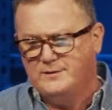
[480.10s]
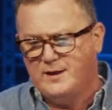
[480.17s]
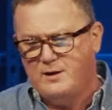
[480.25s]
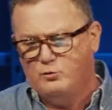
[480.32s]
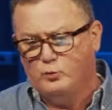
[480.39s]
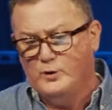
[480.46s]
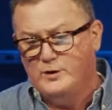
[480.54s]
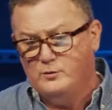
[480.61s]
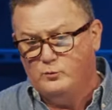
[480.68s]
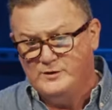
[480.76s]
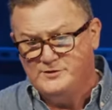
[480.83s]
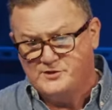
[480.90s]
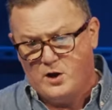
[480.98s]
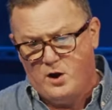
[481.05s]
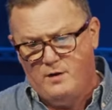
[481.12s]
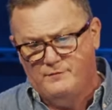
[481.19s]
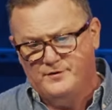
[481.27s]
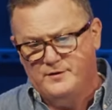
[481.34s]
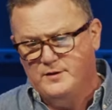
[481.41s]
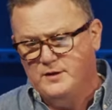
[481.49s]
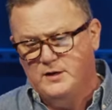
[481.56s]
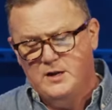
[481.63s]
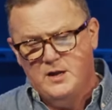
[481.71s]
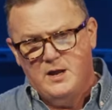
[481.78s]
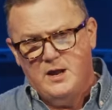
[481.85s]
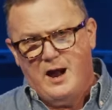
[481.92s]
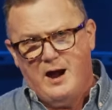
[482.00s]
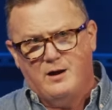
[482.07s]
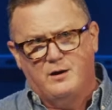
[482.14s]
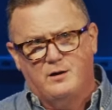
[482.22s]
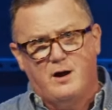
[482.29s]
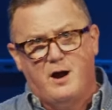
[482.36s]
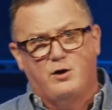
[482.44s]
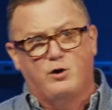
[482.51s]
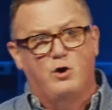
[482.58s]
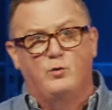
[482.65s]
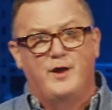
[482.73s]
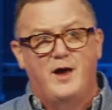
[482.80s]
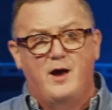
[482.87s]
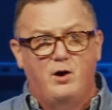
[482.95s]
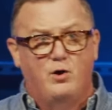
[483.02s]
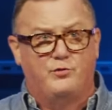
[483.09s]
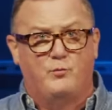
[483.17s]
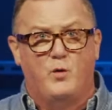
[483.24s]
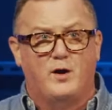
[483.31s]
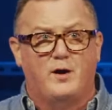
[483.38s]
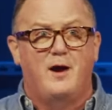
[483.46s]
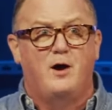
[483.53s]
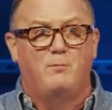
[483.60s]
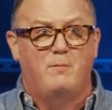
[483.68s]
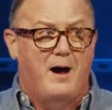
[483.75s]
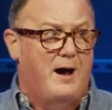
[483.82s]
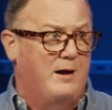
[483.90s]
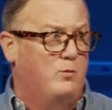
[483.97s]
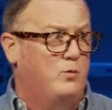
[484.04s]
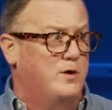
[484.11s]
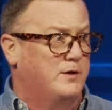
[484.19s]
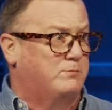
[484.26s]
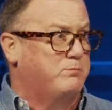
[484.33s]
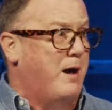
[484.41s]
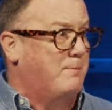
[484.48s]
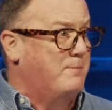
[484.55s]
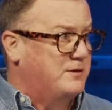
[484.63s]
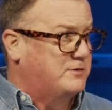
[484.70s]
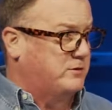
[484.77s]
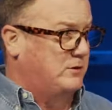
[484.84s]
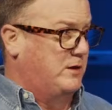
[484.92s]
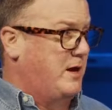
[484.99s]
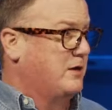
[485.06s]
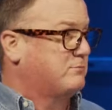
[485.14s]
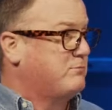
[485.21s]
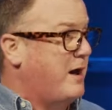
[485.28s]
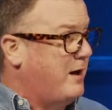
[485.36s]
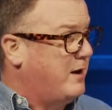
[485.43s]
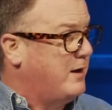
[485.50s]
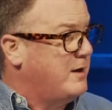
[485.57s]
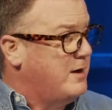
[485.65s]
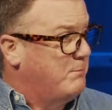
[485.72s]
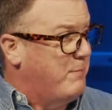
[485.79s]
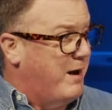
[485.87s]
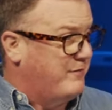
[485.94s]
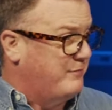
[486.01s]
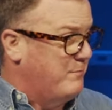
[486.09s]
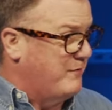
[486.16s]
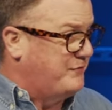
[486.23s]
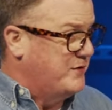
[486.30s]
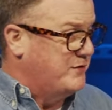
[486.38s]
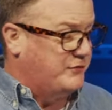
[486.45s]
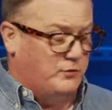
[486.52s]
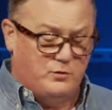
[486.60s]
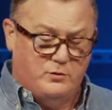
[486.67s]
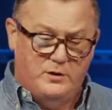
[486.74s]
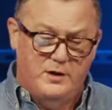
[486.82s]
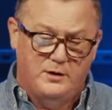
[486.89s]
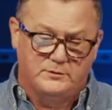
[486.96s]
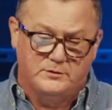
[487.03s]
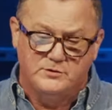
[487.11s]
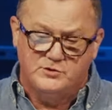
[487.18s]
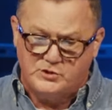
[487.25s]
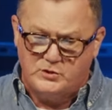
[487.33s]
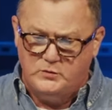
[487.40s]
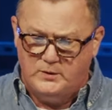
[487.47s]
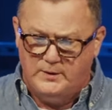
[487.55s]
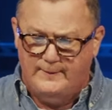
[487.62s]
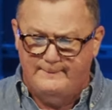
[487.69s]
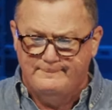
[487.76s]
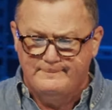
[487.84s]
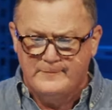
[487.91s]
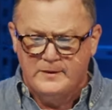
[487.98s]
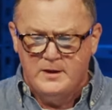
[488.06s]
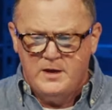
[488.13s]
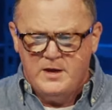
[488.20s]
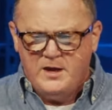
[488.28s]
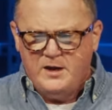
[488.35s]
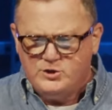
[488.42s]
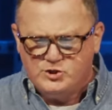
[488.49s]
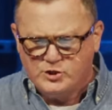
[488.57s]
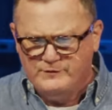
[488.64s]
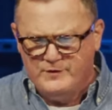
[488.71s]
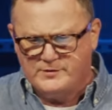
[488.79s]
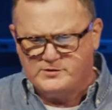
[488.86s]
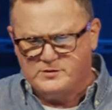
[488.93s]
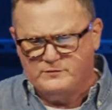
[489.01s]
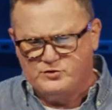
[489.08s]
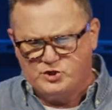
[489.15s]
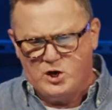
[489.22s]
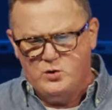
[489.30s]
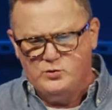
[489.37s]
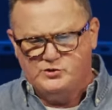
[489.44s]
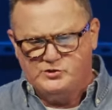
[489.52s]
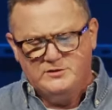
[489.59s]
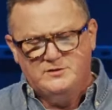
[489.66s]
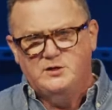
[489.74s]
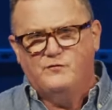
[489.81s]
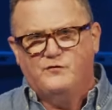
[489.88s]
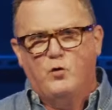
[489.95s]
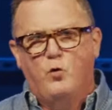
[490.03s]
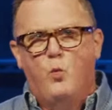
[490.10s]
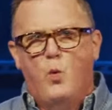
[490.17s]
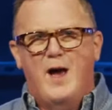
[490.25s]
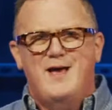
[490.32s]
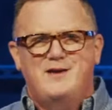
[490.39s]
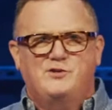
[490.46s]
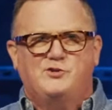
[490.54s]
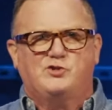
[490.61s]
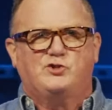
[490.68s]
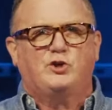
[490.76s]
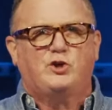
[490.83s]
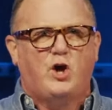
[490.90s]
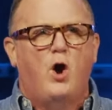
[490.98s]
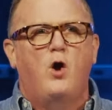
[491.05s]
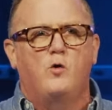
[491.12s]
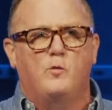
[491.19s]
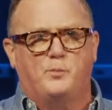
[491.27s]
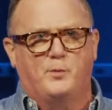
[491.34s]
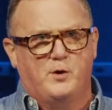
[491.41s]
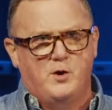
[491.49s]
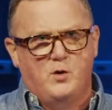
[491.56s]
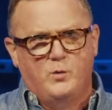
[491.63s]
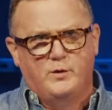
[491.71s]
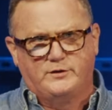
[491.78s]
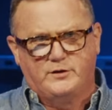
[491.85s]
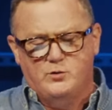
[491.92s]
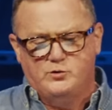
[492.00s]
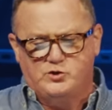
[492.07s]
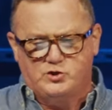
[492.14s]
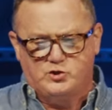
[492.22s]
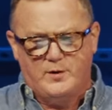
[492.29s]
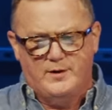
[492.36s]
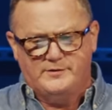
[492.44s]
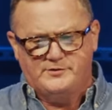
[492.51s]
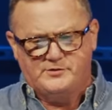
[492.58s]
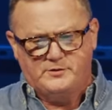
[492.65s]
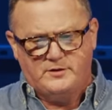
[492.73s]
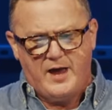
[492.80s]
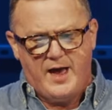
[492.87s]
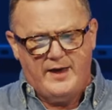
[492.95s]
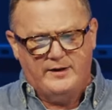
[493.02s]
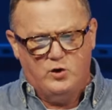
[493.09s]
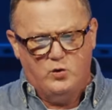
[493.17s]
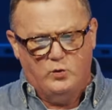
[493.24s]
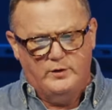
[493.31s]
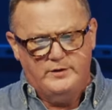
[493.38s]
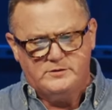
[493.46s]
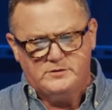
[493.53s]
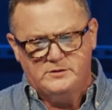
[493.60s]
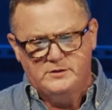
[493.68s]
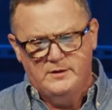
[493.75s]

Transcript: that resolved. And then our own health. Where am I with my mental health, my physical health, and so on? Each of us have chosen different ways to cope with those stress categories.